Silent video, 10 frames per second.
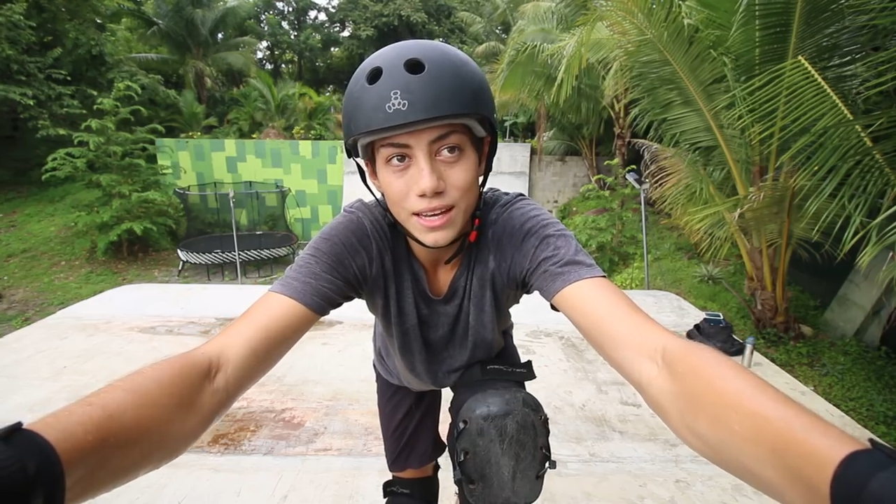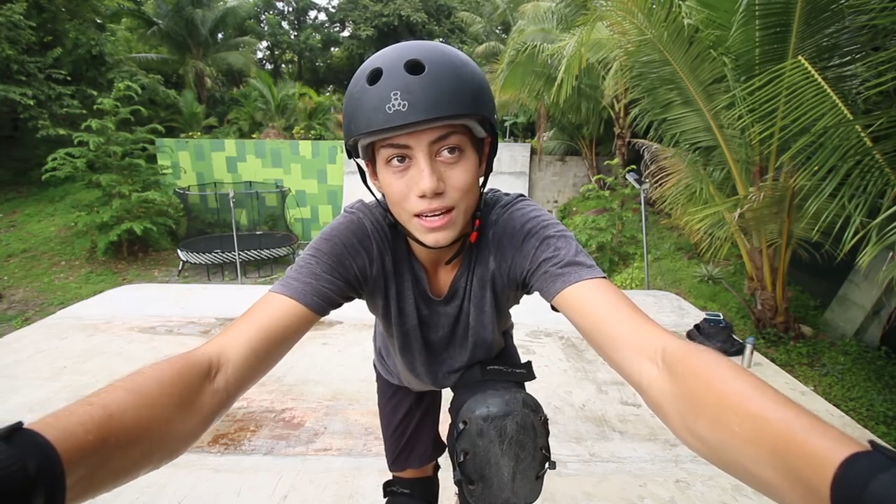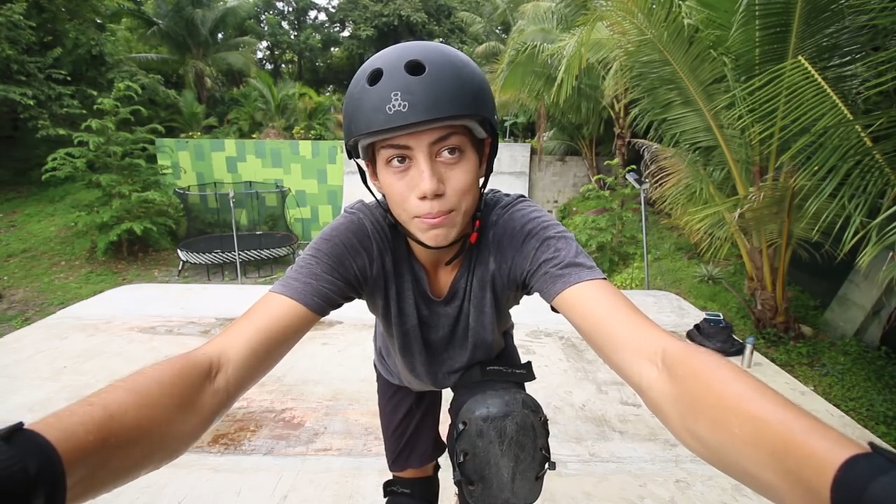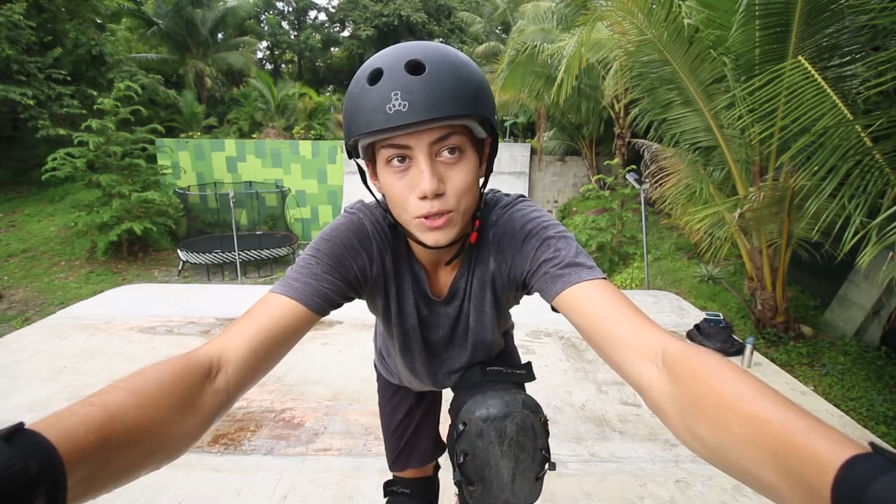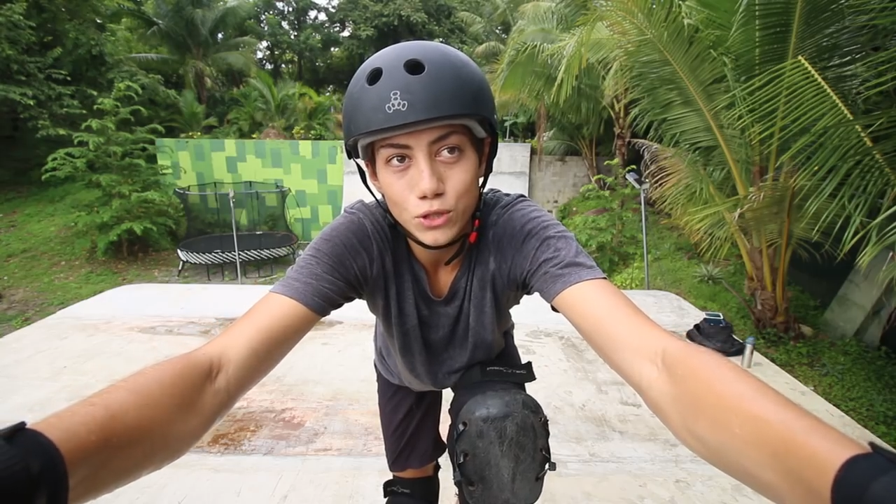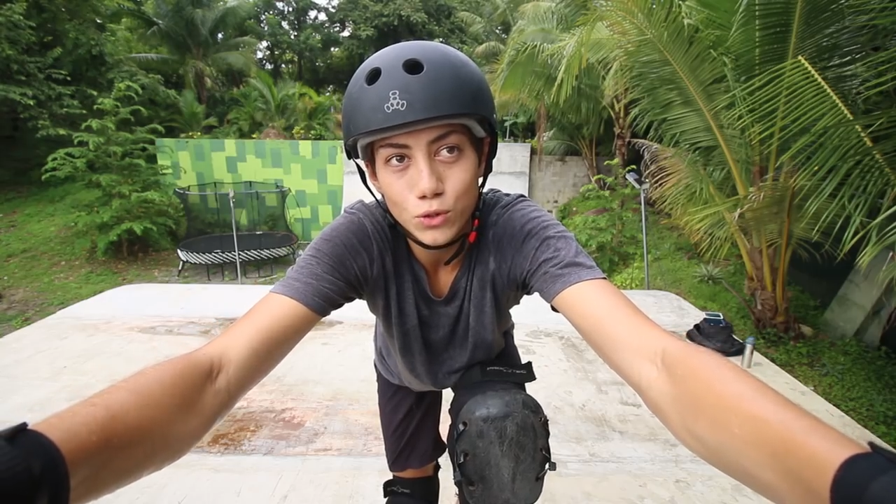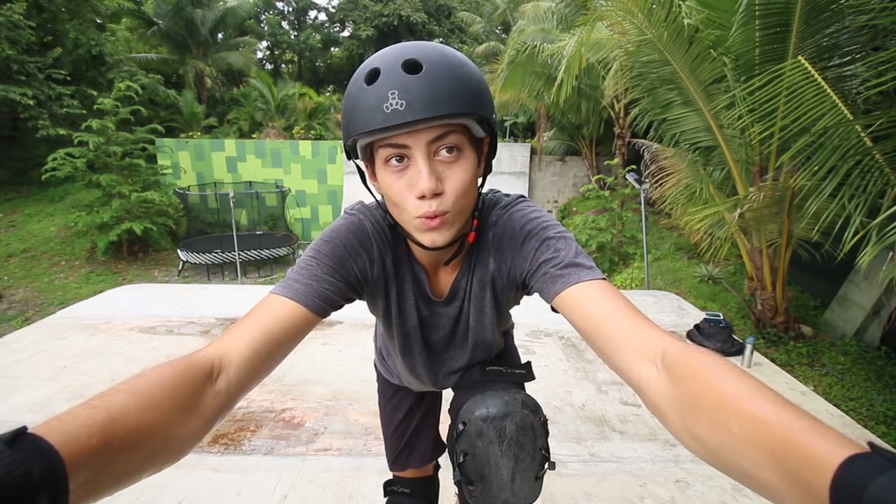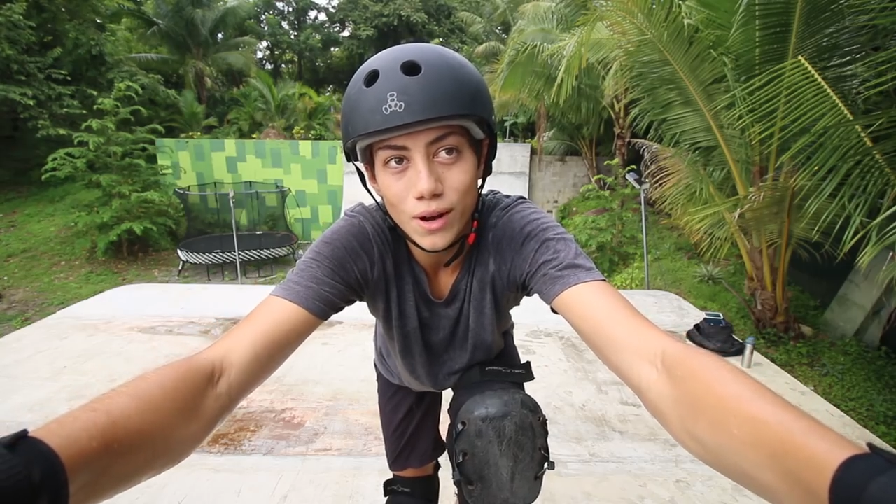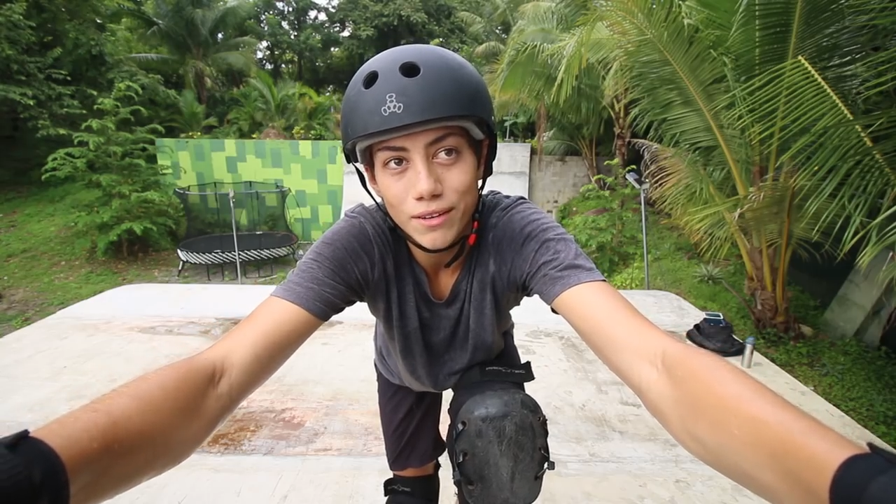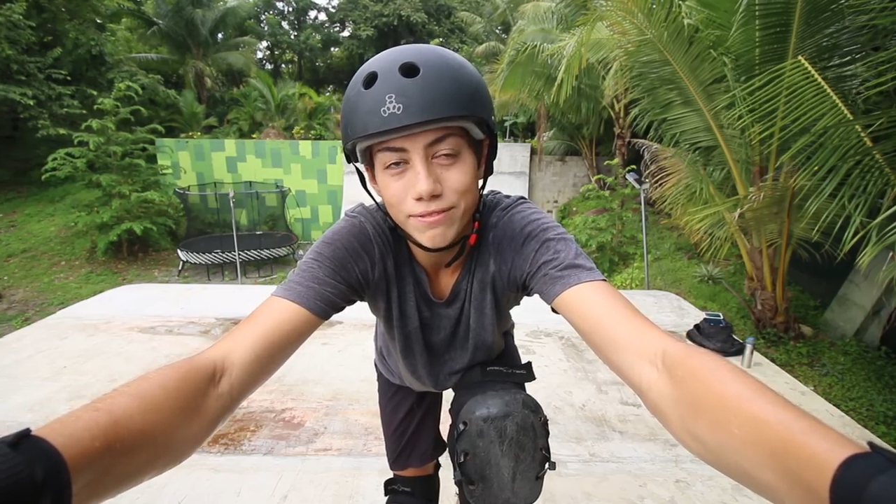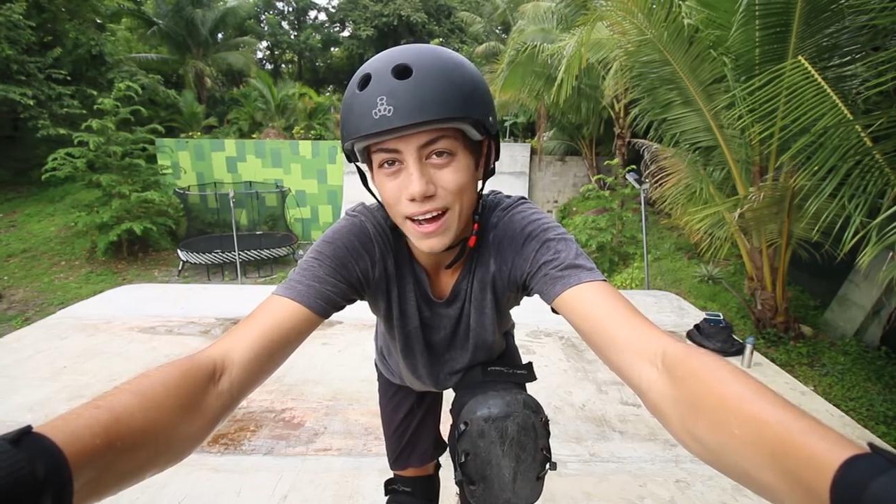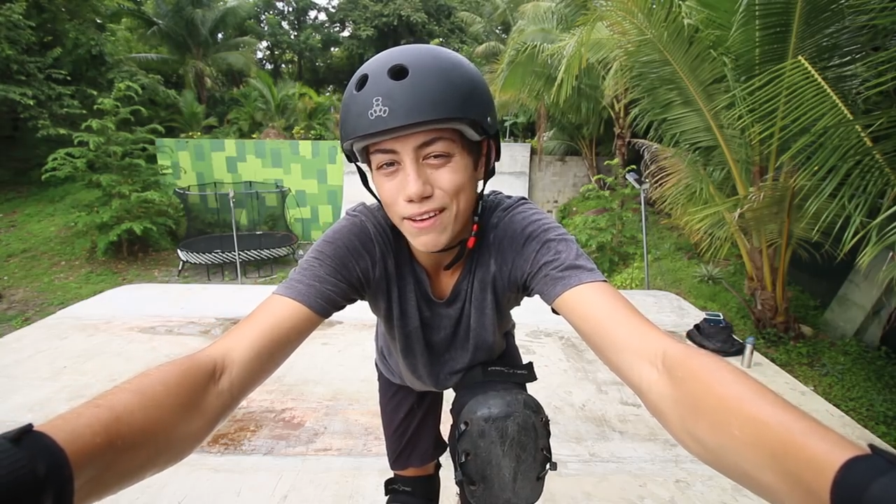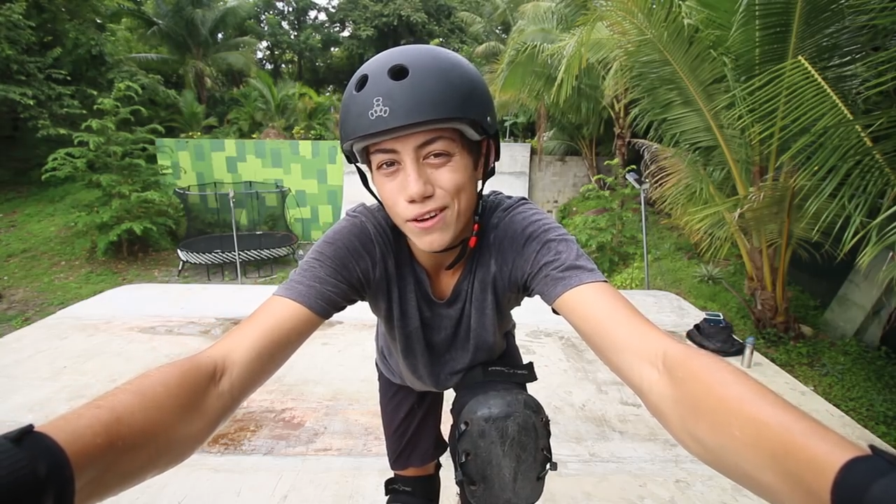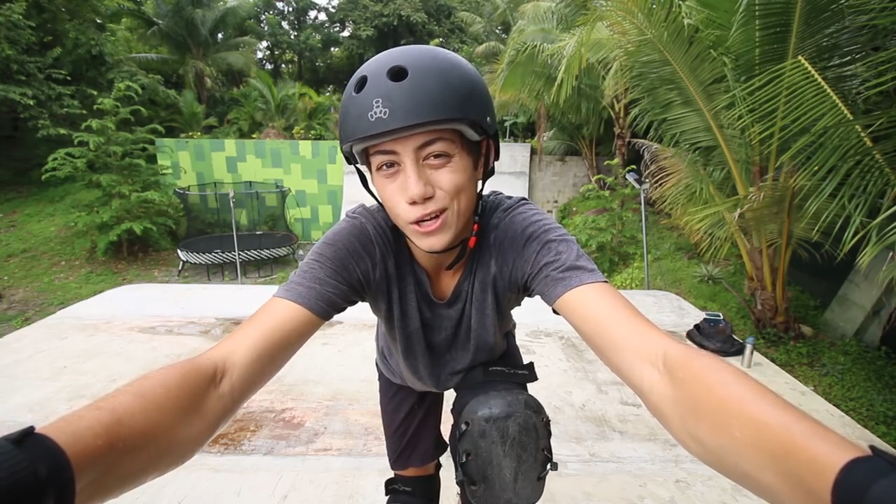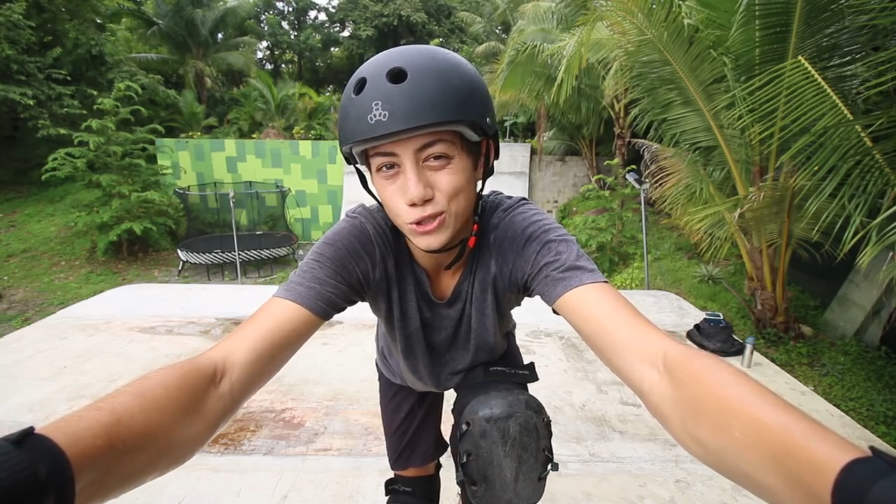get up to
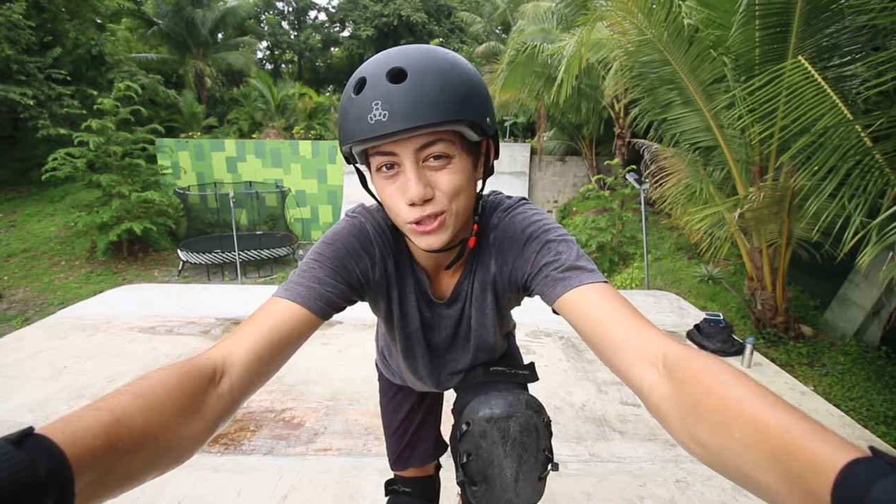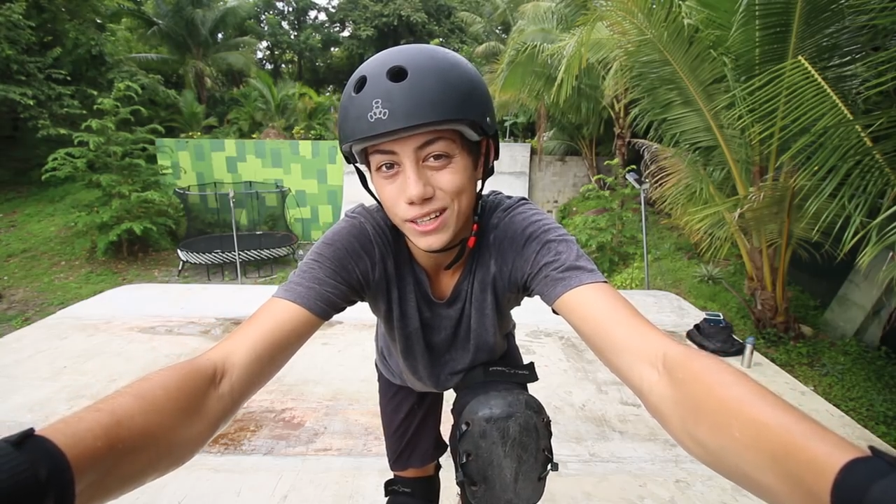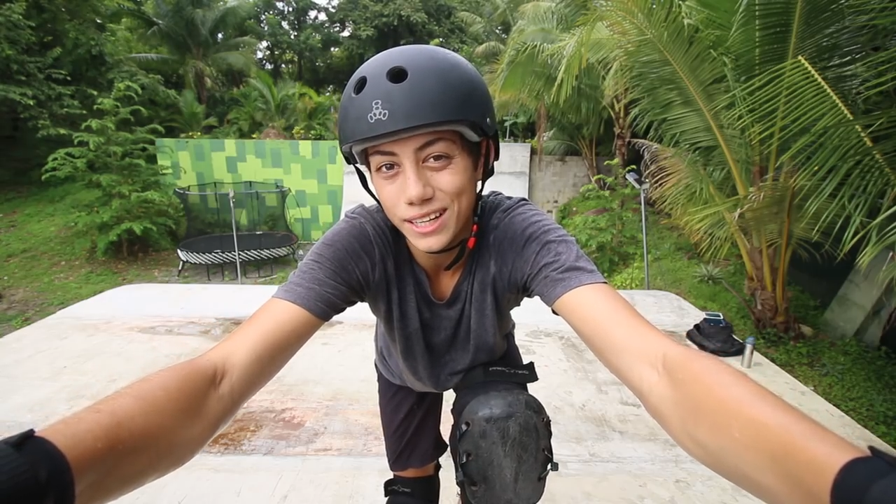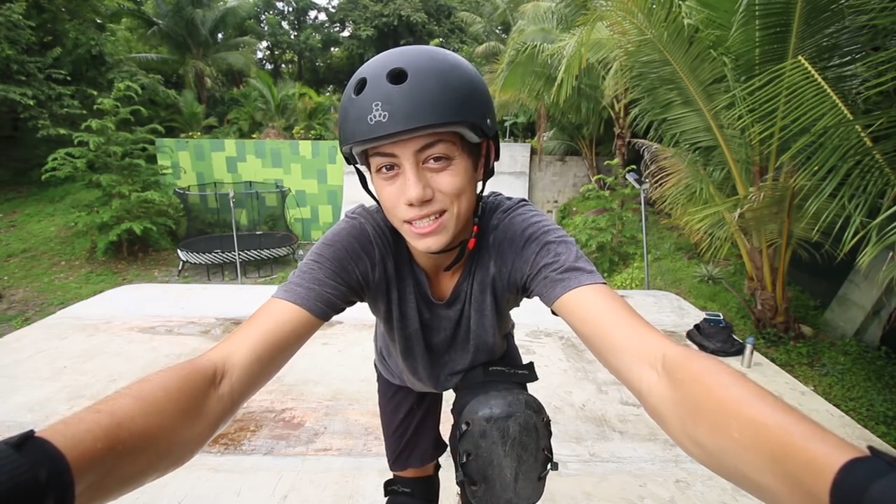500,